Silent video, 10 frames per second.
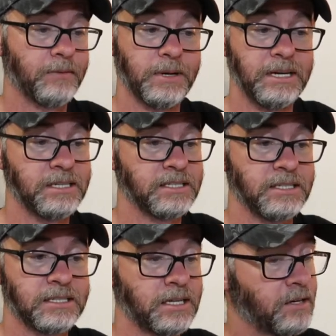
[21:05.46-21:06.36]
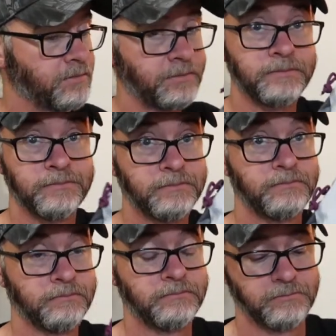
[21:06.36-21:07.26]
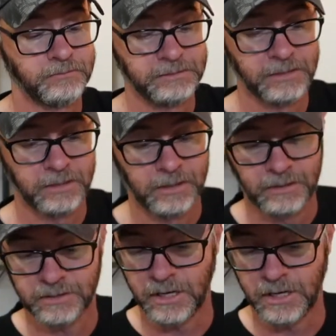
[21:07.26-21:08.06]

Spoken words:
for EDC stuff, it's